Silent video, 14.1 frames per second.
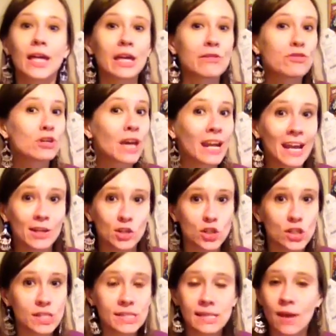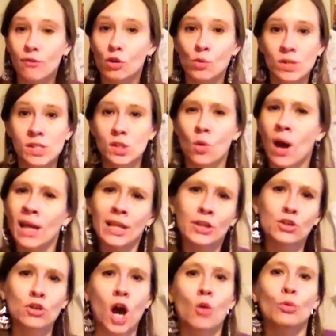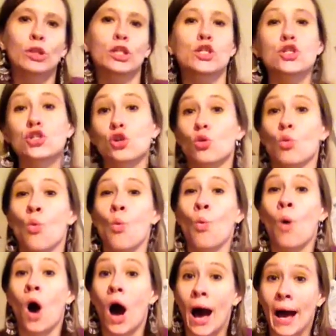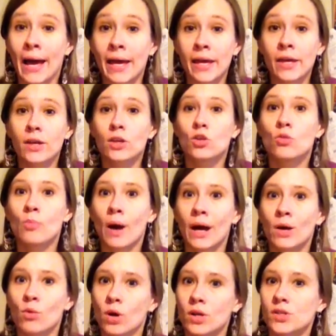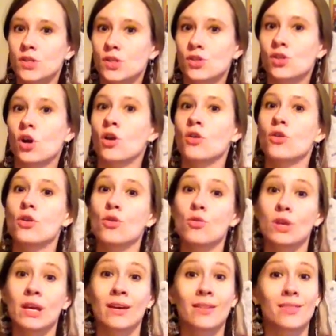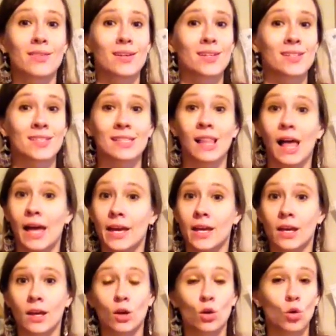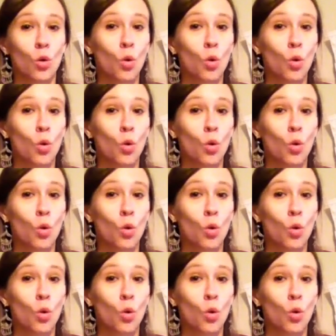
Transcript: If you get anxious every once in a while and you're not really sure why, you might want to start noting things like